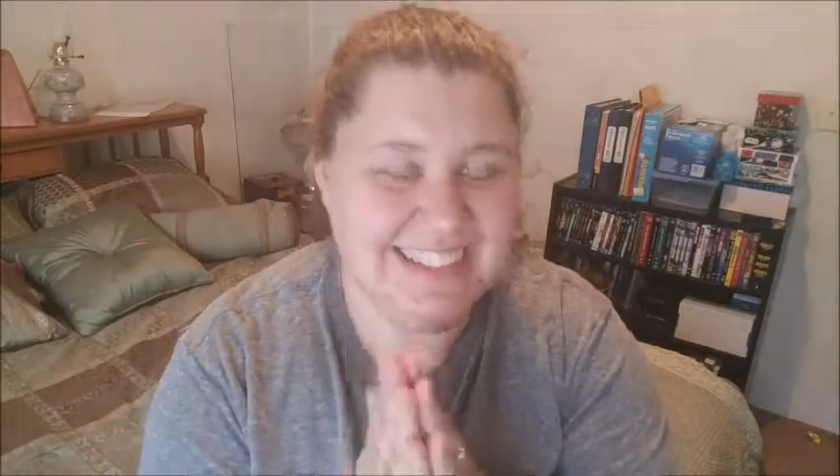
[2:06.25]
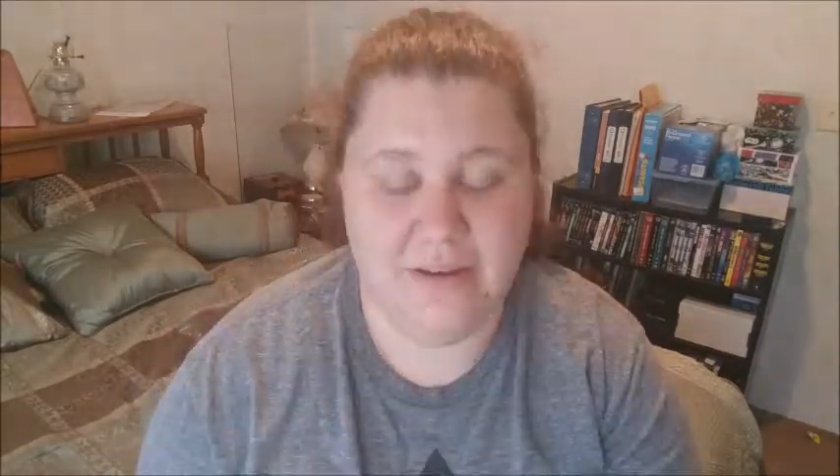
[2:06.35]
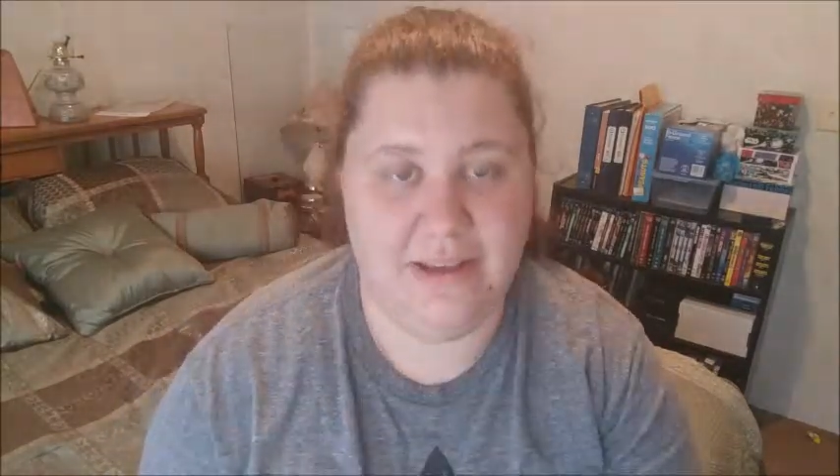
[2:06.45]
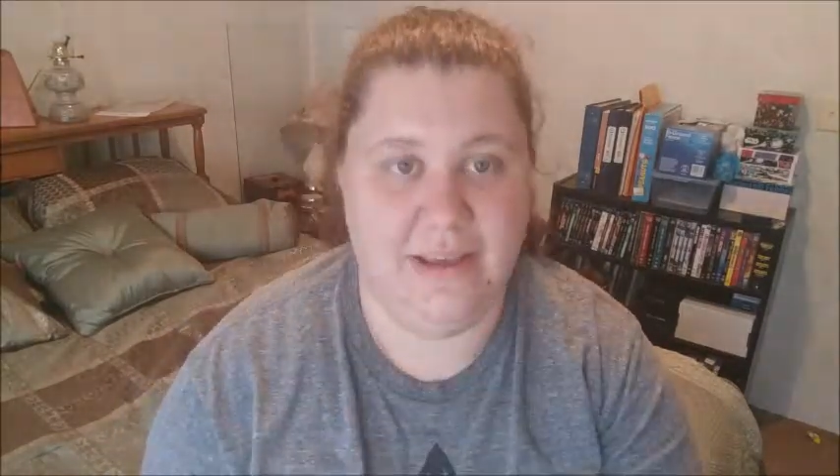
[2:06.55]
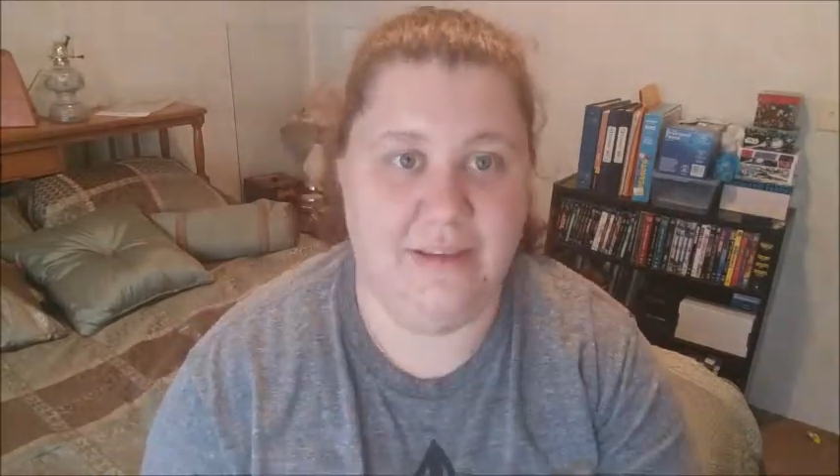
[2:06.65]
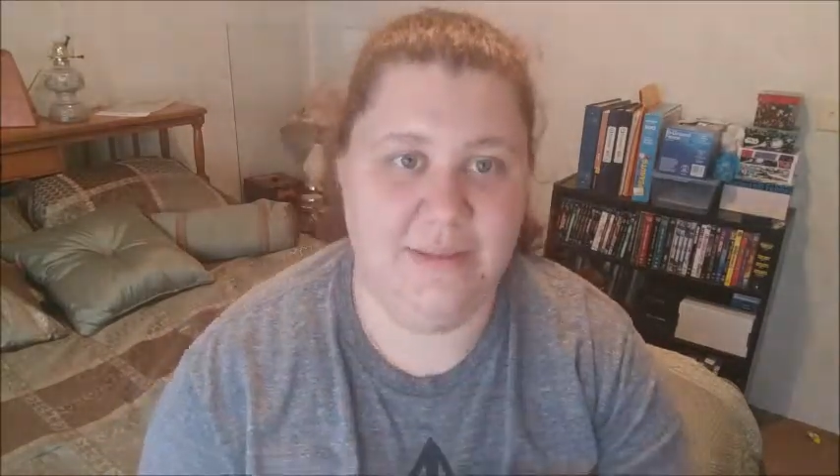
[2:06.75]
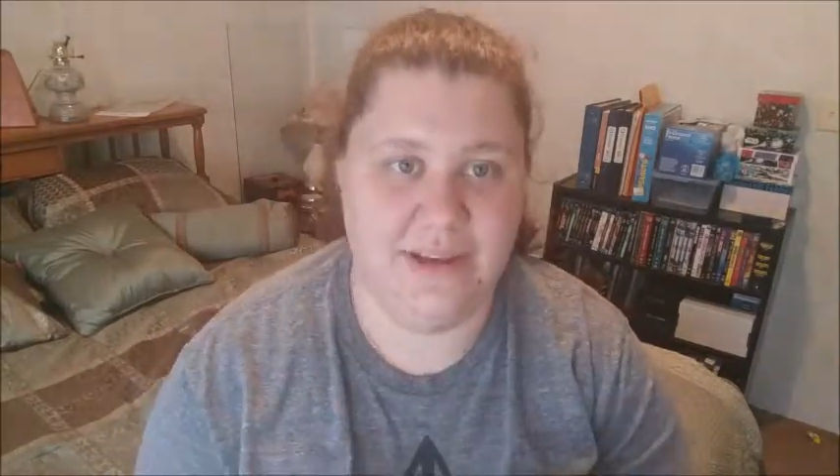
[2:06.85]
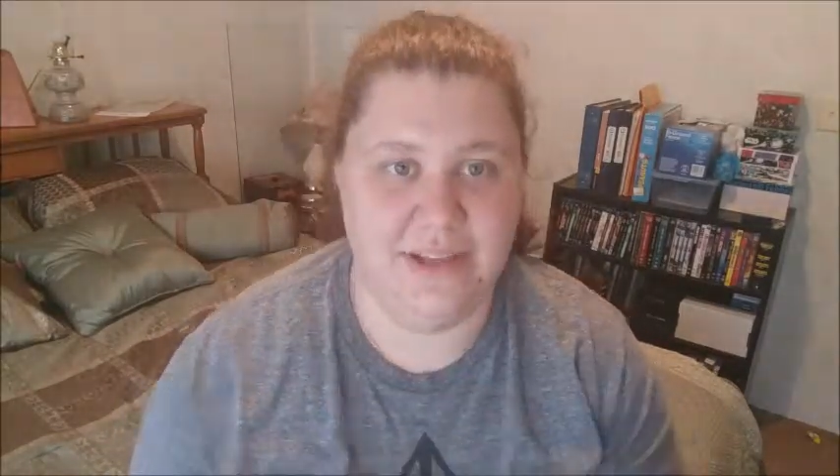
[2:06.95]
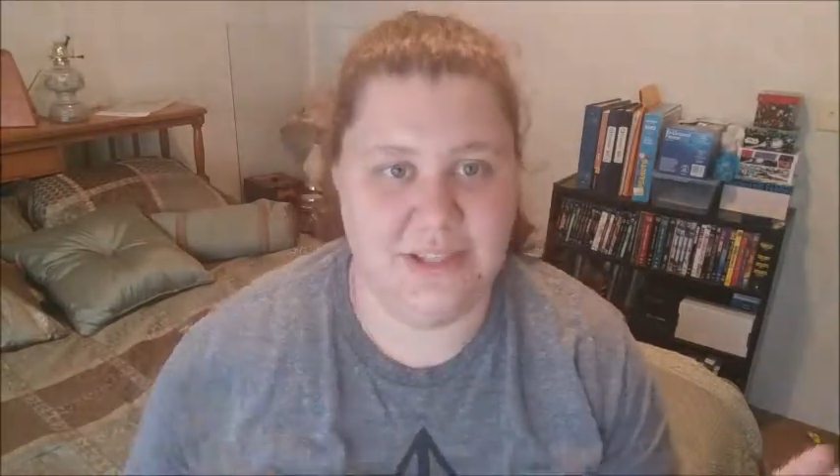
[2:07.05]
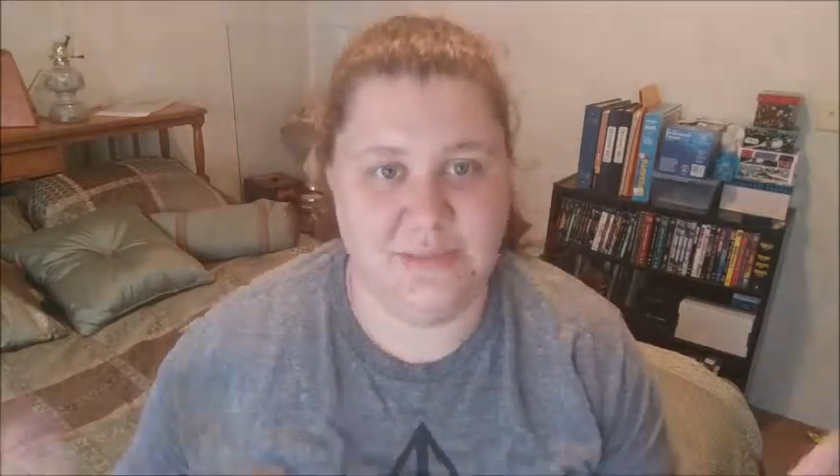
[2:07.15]
Okay, oh my
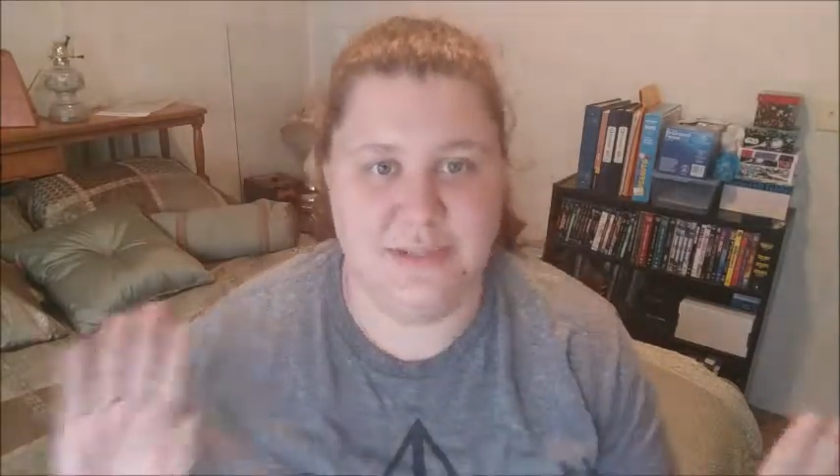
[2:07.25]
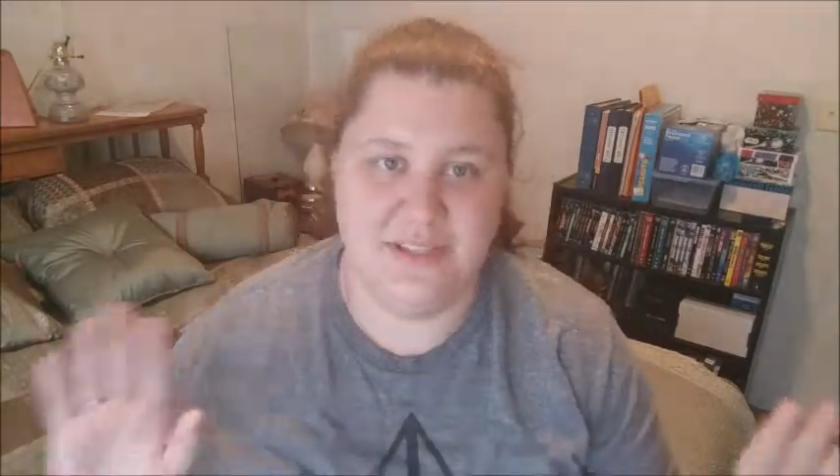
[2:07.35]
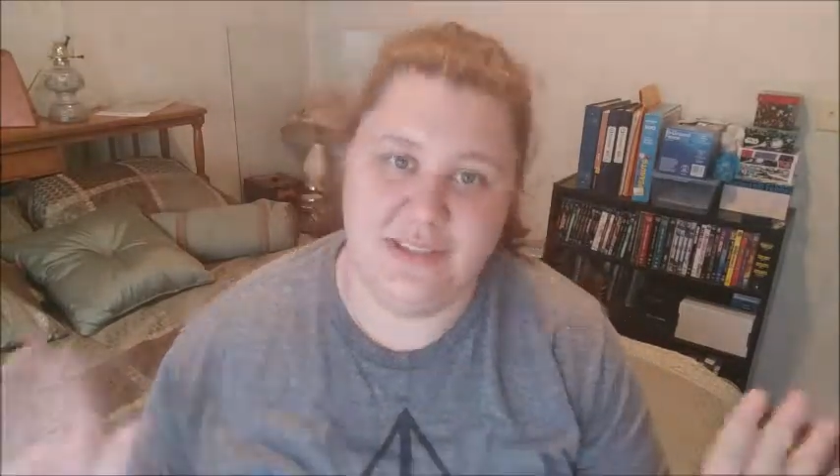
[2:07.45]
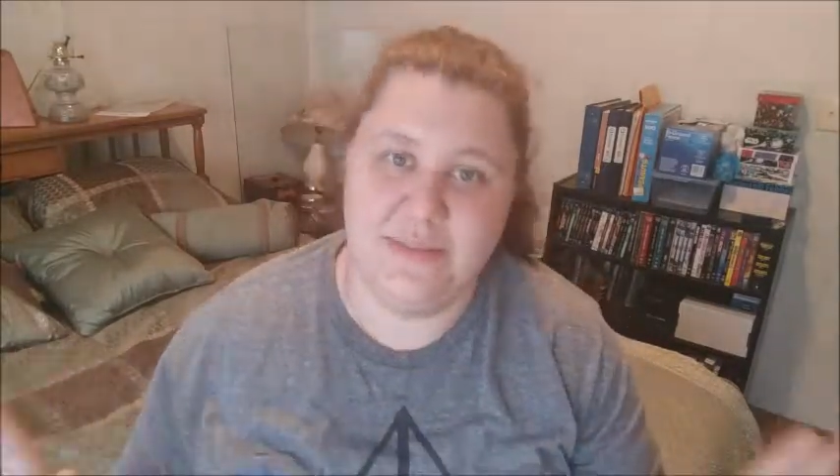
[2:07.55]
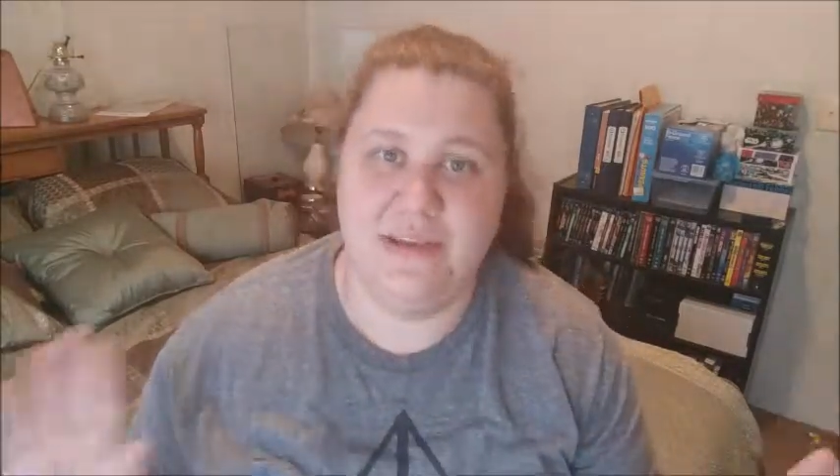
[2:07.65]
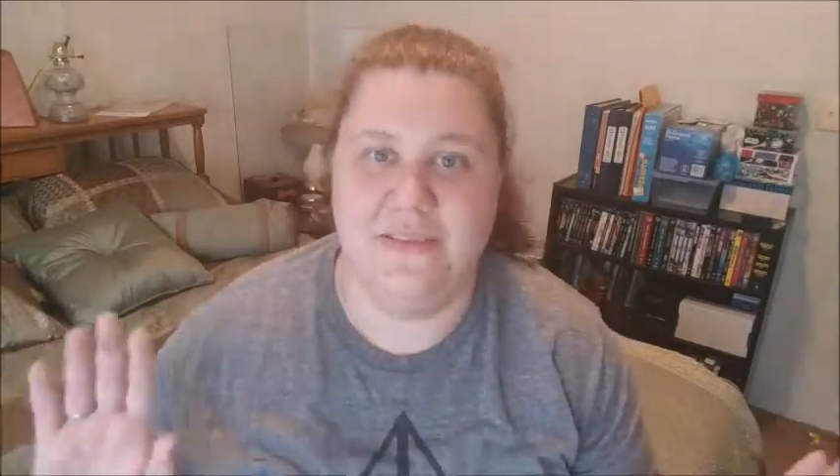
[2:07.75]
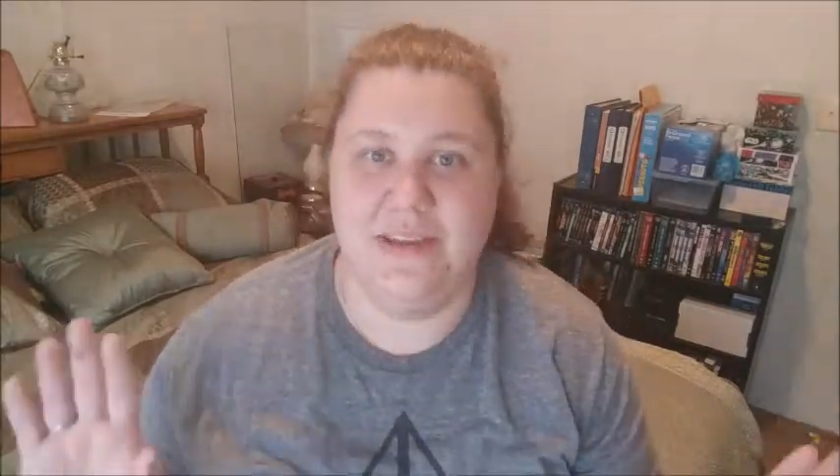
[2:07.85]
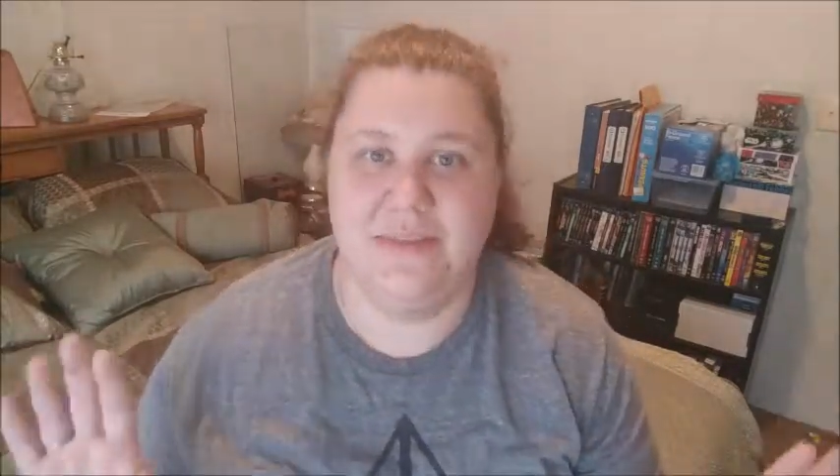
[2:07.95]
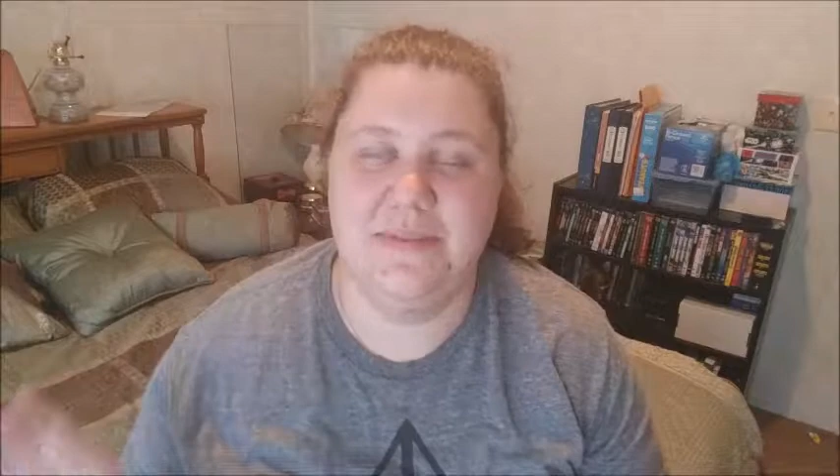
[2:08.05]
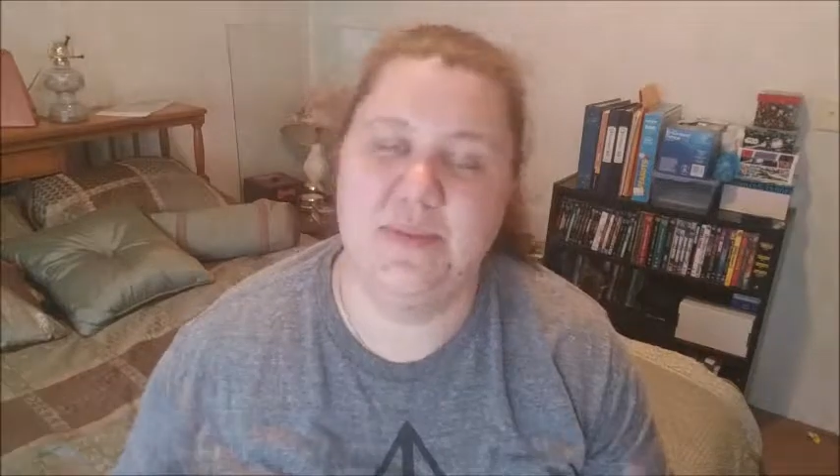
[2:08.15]
gosh, let me just list my fandoms,